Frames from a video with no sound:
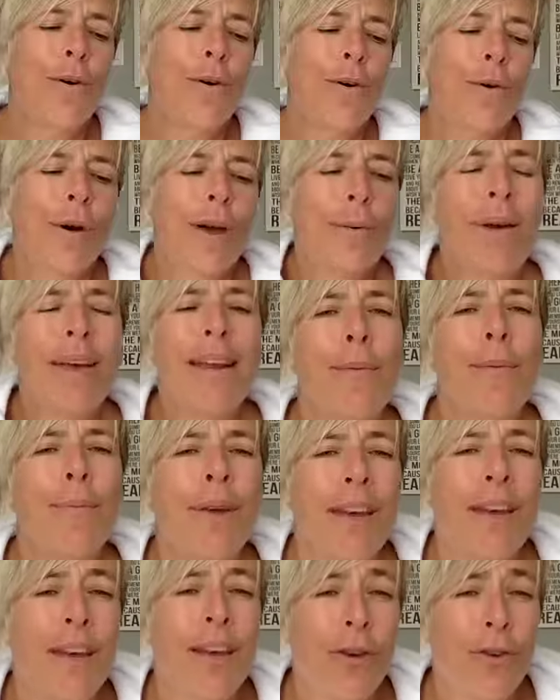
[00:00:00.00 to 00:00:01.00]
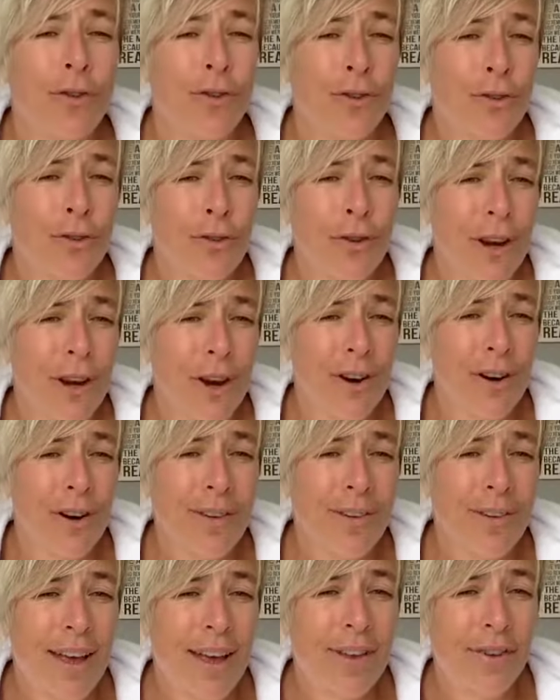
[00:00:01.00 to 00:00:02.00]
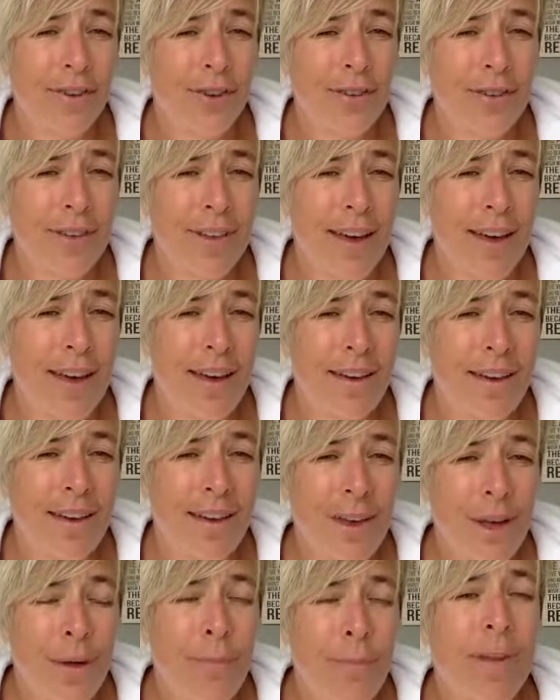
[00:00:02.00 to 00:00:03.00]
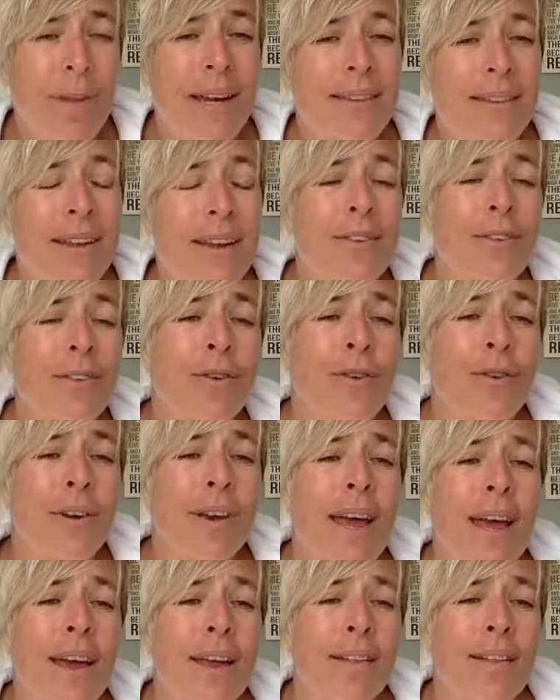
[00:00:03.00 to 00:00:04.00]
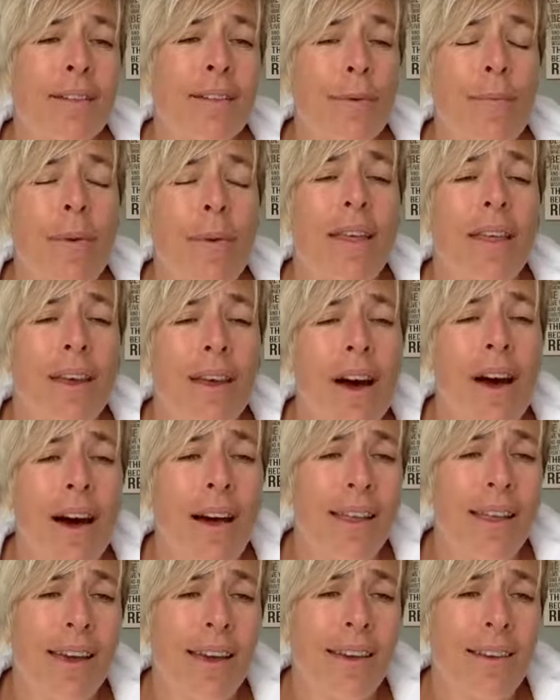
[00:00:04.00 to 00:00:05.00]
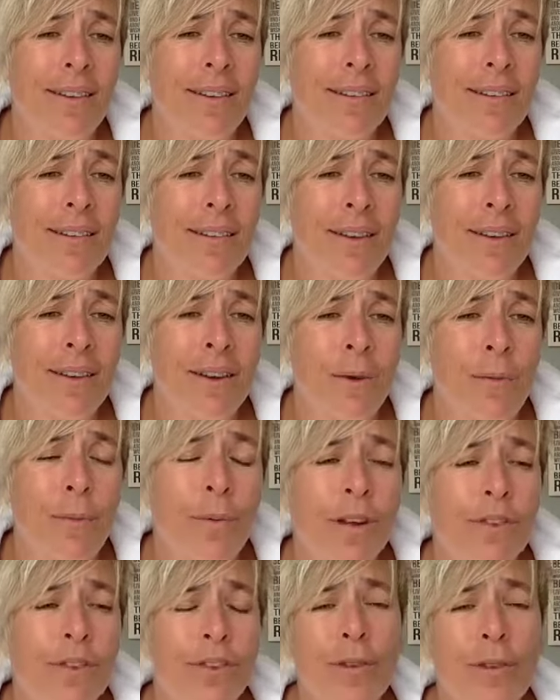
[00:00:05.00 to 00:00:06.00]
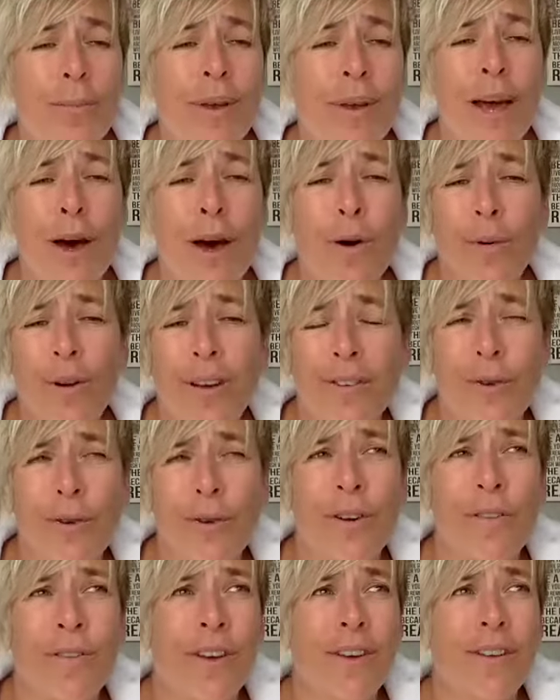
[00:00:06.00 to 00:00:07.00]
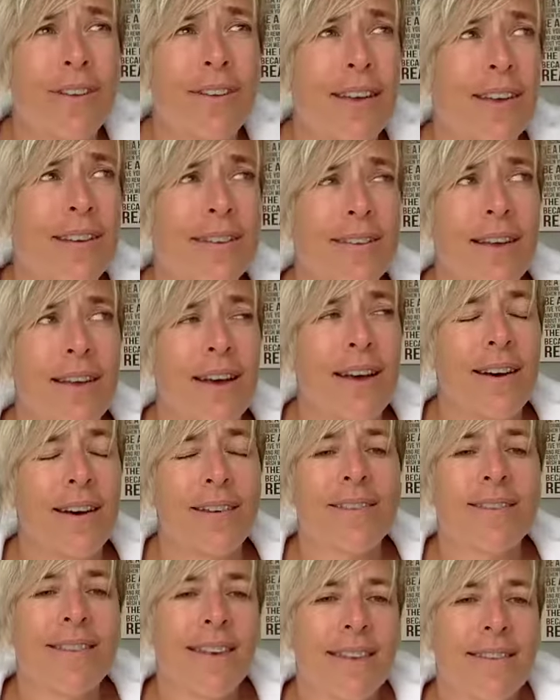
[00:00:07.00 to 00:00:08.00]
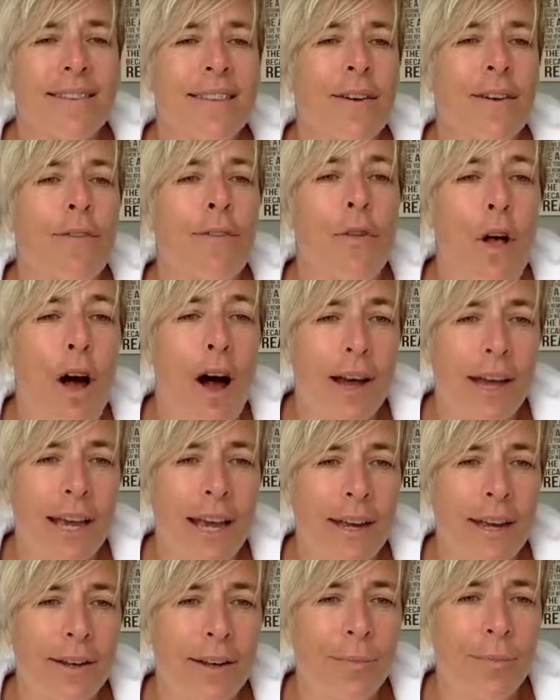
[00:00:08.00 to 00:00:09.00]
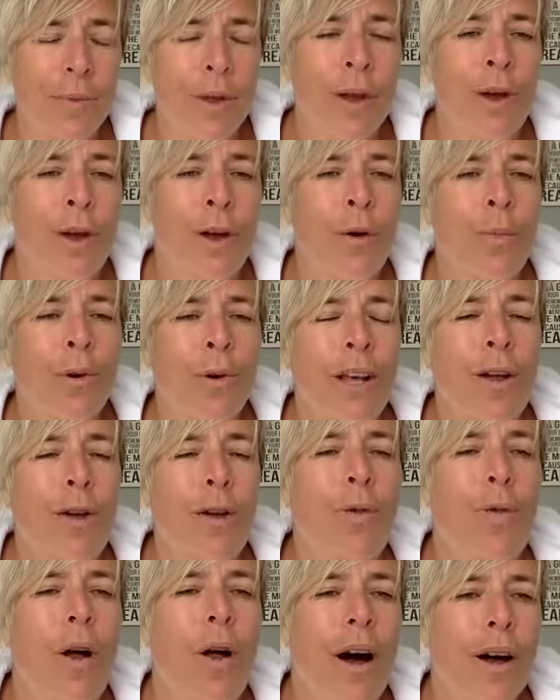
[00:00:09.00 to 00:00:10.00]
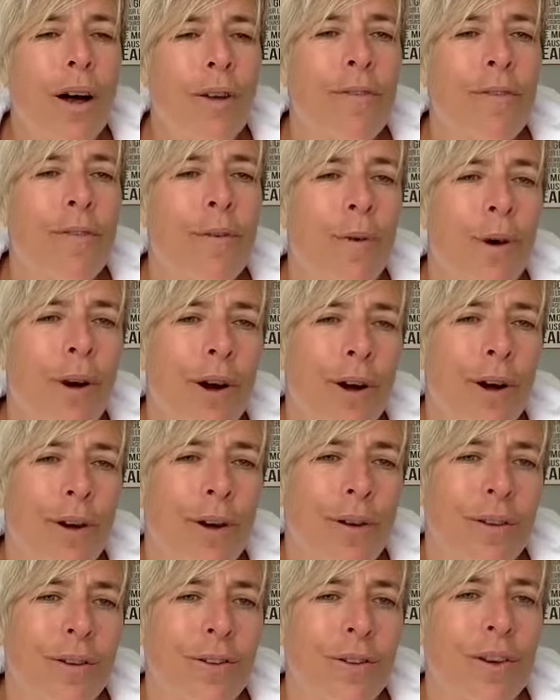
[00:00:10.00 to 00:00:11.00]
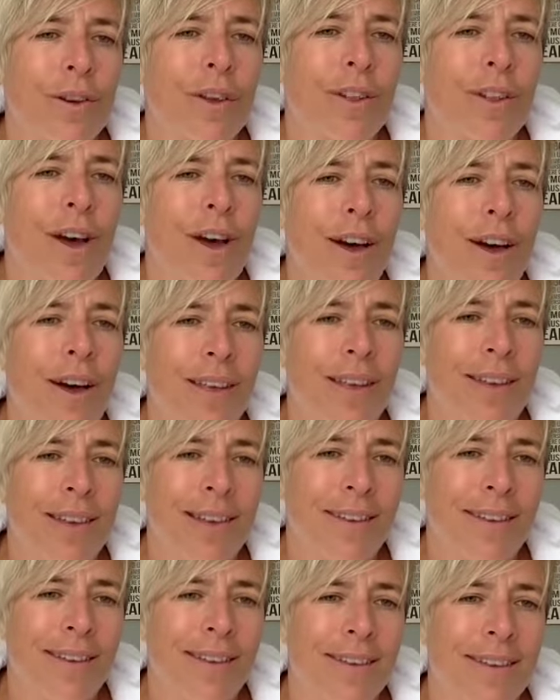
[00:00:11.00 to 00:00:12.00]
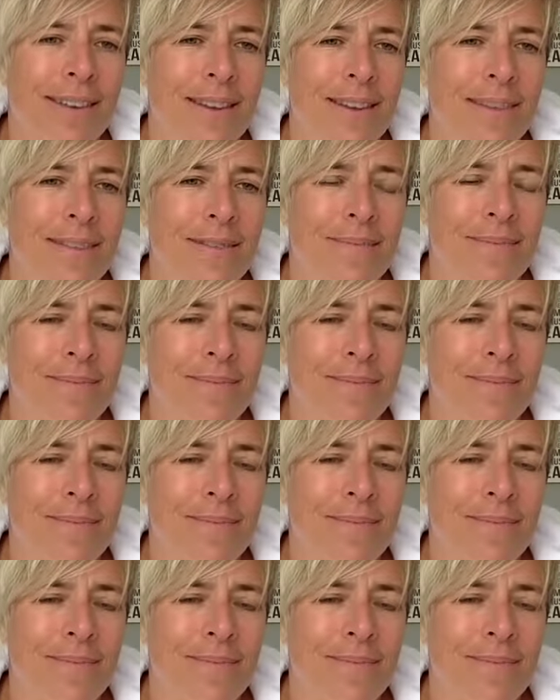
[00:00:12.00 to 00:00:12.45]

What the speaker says: it may not be a huge trigger, as you said, but it does create the melancholy, which to me always sort of feels like a sense of longing. What do you long for during the holiday season?